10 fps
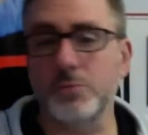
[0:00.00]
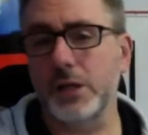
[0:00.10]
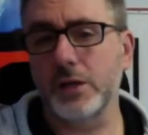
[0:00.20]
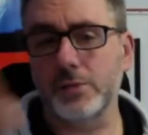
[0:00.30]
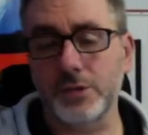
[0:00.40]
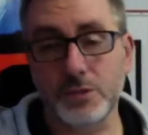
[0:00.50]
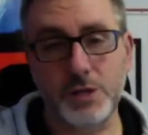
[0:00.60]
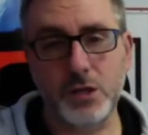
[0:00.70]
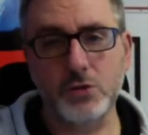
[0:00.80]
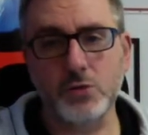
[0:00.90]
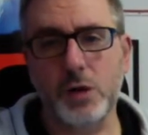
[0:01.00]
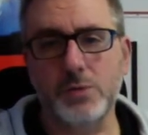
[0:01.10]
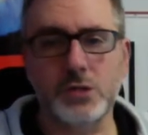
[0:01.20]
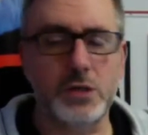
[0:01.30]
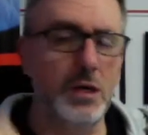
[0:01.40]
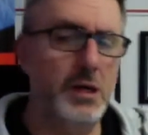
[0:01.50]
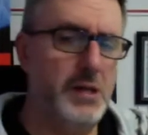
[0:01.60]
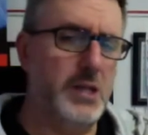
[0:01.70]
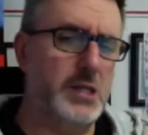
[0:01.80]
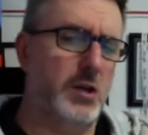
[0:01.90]
so building up this big huge website
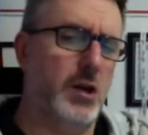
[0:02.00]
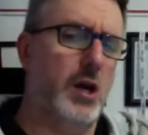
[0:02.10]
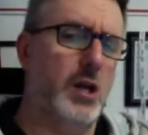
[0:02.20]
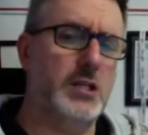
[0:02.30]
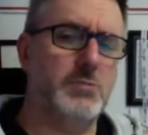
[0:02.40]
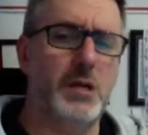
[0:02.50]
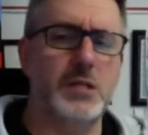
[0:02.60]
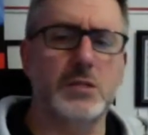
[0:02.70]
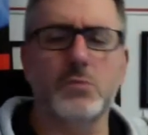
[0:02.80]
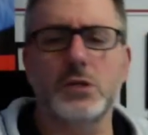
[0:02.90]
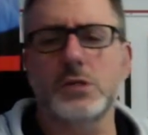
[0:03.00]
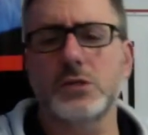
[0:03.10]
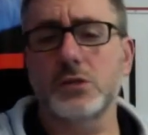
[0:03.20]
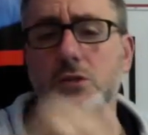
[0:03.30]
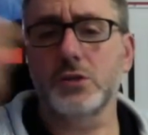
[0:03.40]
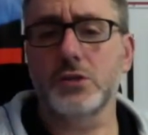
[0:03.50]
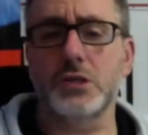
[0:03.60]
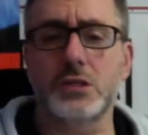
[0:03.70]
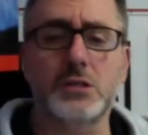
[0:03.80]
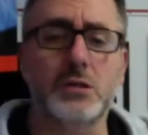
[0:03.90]
that's got all these bells and whistles and
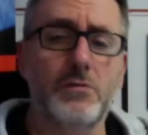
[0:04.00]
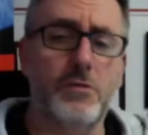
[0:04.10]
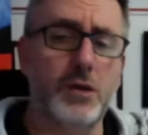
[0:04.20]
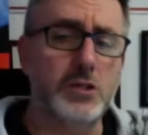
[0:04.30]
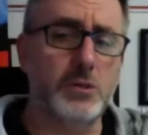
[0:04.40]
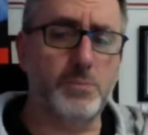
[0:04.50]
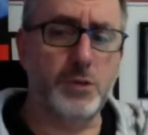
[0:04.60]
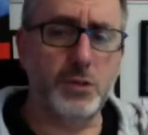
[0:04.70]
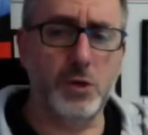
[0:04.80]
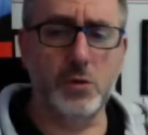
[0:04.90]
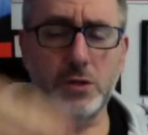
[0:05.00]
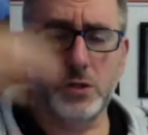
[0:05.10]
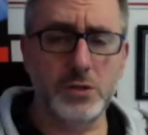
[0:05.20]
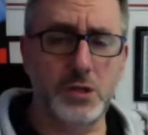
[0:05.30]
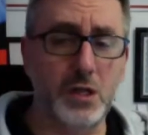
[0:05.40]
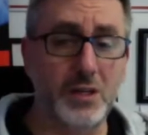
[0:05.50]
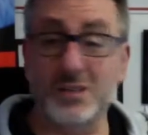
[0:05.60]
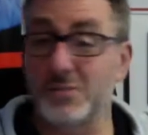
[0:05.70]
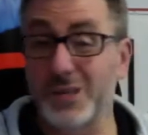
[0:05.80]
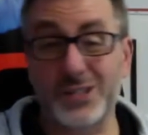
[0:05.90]
does this and flies up and down and does all of
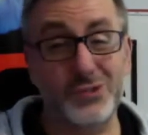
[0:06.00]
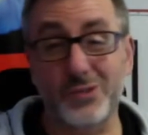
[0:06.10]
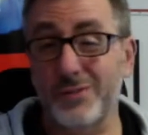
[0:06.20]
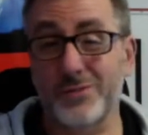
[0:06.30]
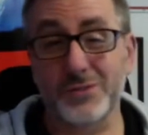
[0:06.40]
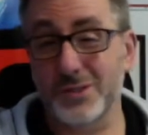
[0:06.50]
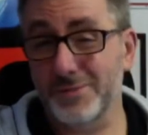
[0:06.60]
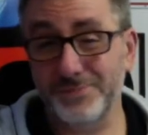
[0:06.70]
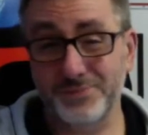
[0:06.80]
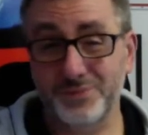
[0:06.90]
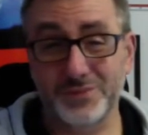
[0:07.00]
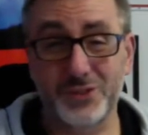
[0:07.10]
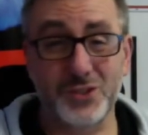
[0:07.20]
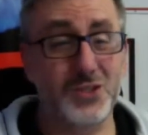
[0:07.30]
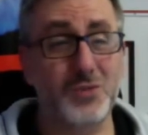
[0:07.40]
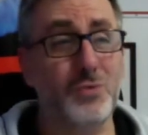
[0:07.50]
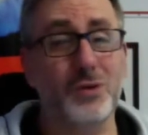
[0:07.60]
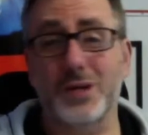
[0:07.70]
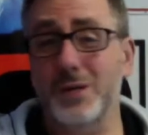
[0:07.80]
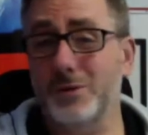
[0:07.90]
this, makes no difference. It just doesn't
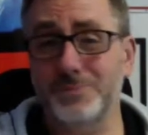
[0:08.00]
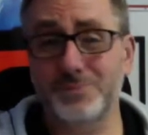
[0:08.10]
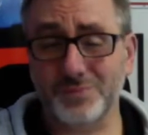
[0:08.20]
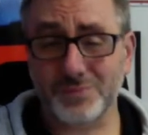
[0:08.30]
work anymore.